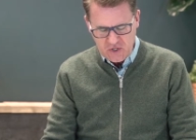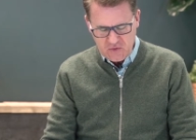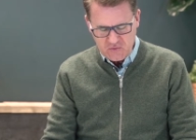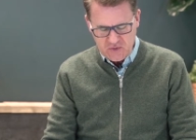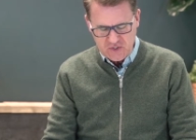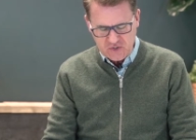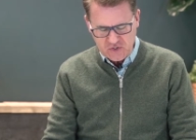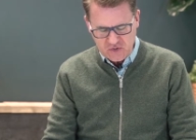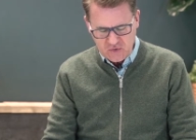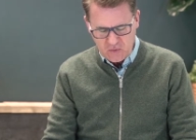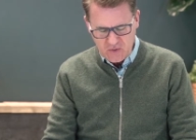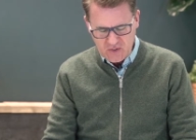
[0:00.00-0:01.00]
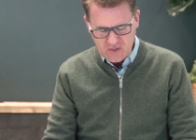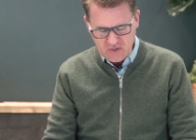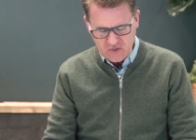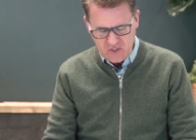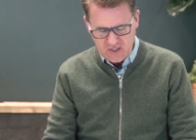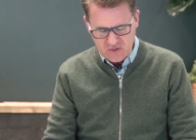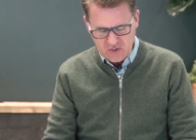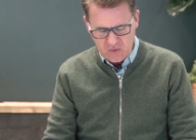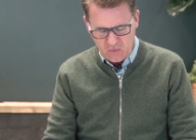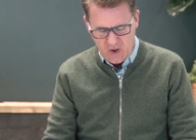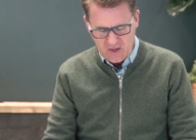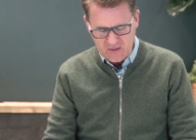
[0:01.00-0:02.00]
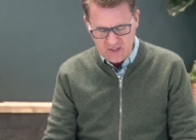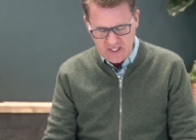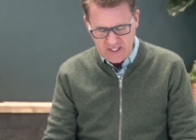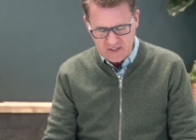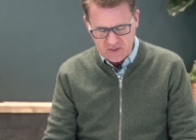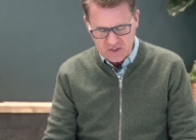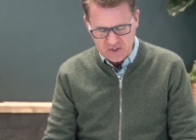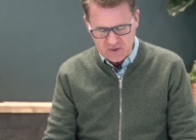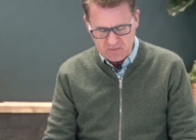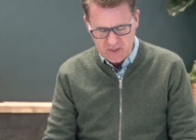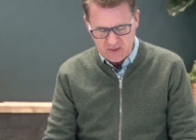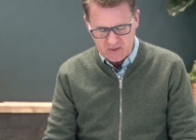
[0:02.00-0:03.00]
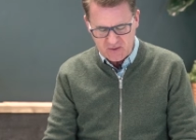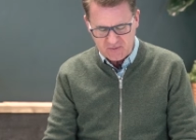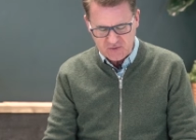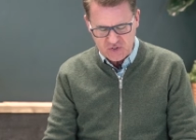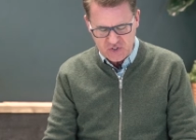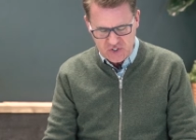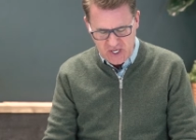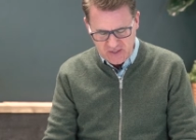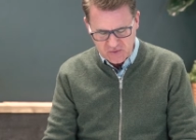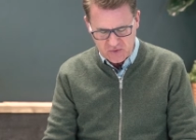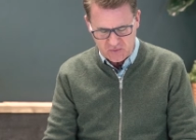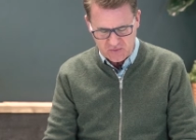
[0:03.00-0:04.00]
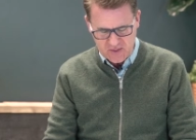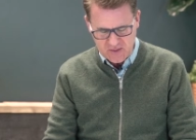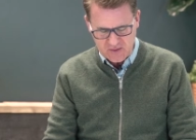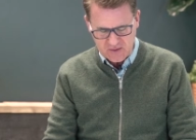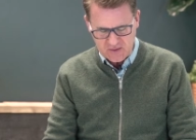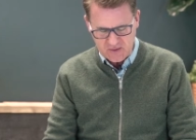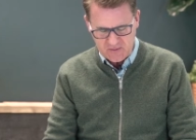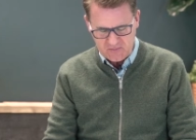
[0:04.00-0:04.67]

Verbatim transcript: Restore such a one in the spirit of gentleness.